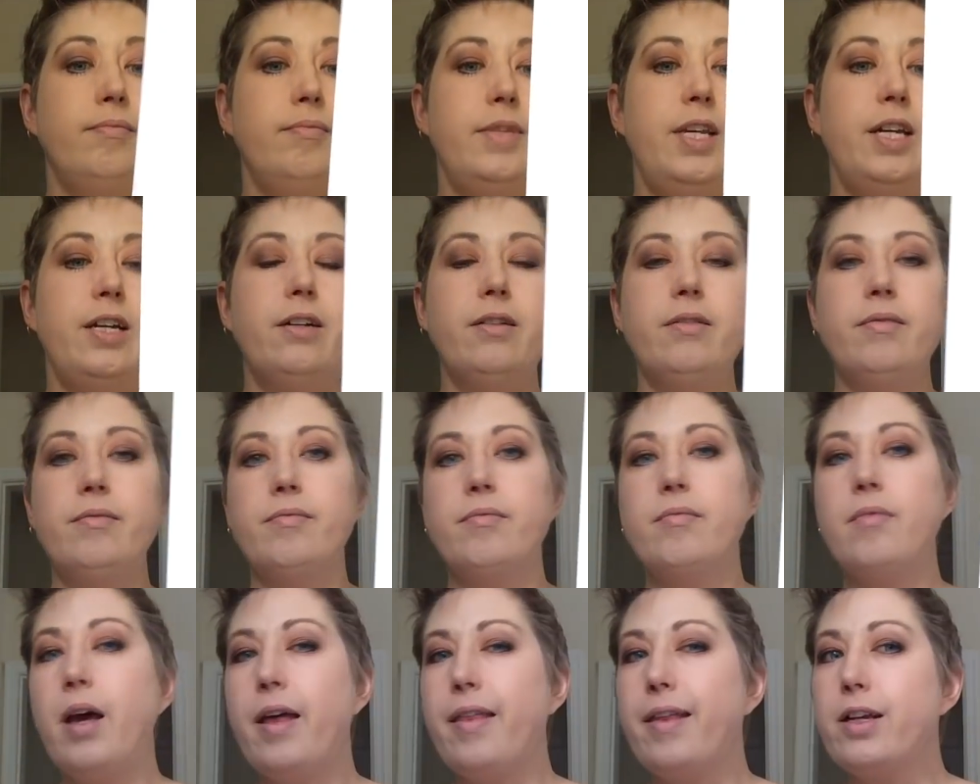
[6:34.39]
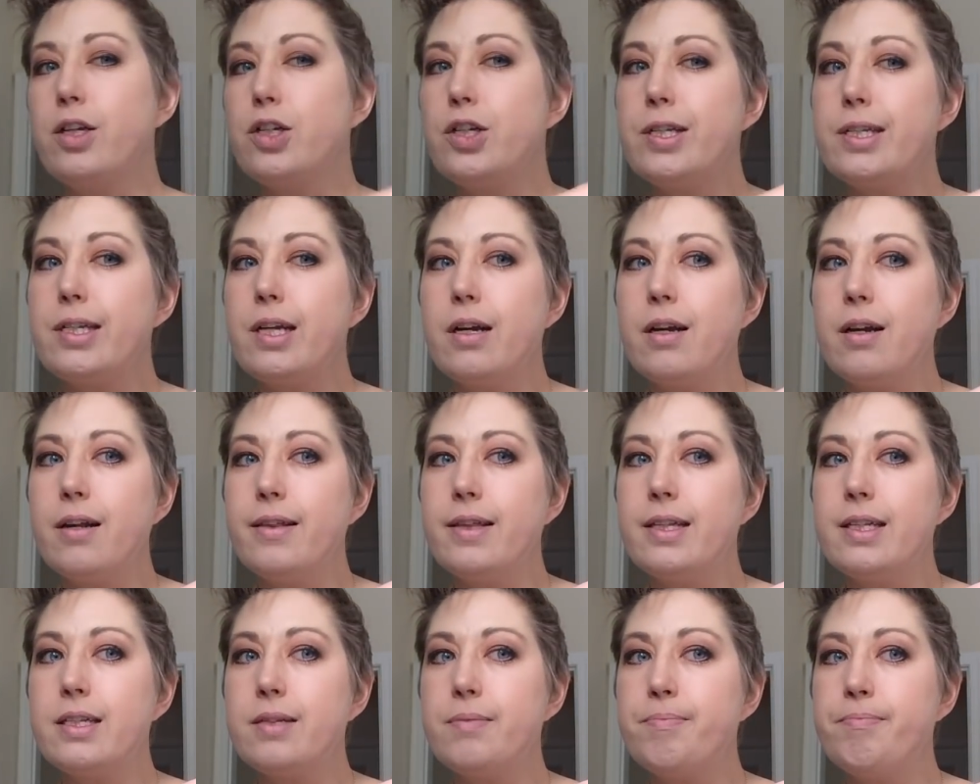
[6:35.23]
Here? I think she started on
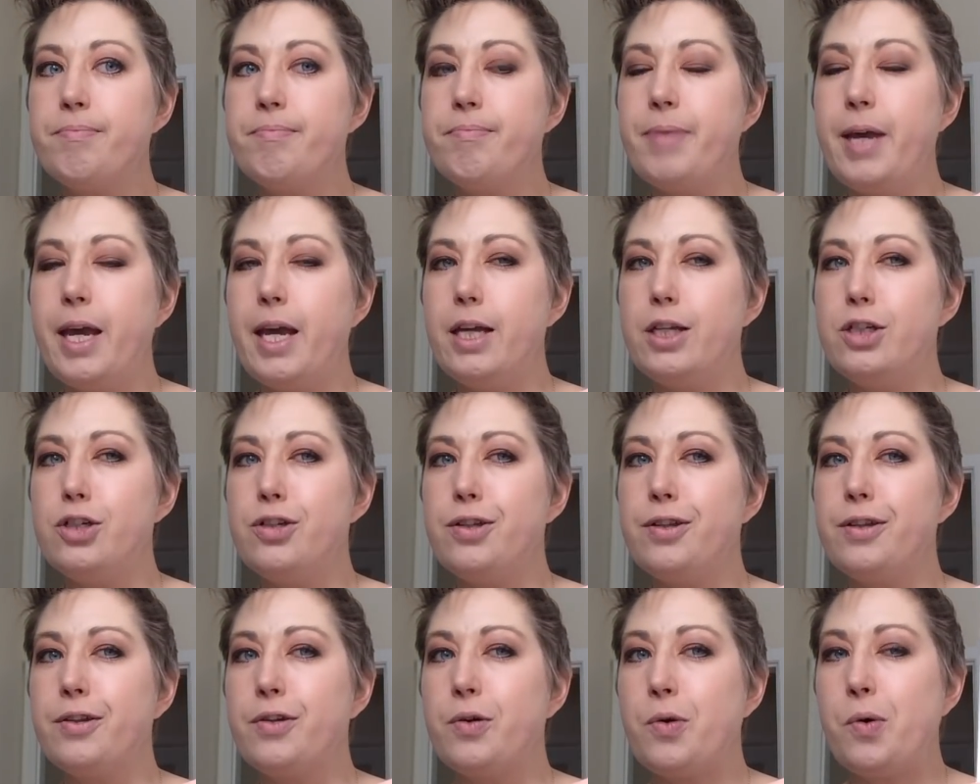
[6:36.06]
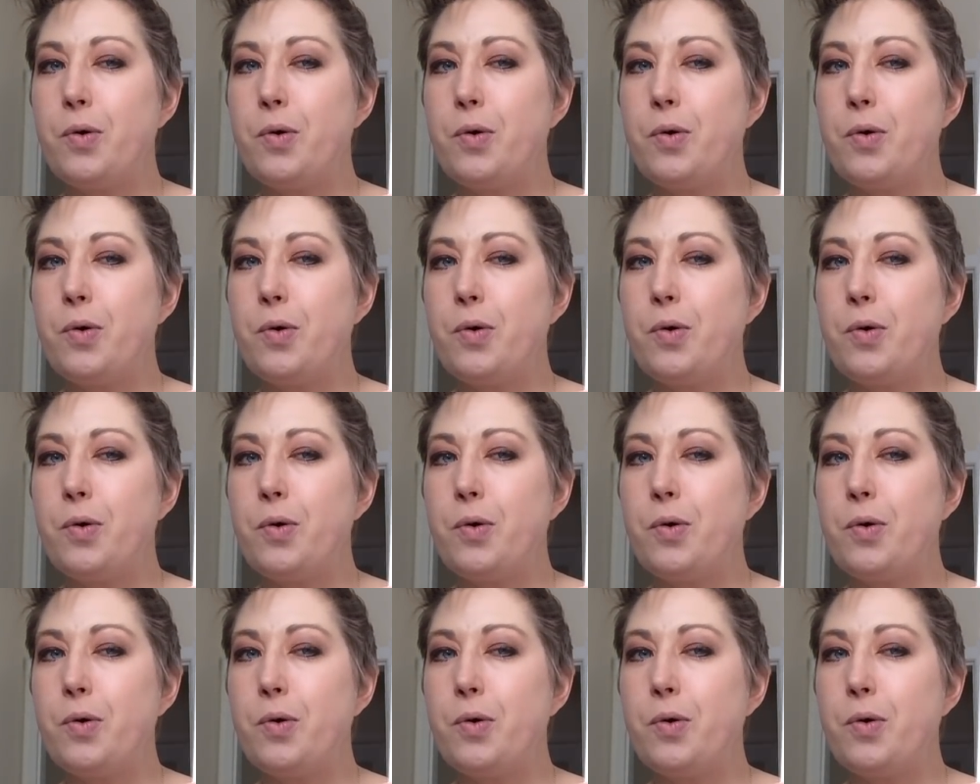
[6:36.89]
this page in the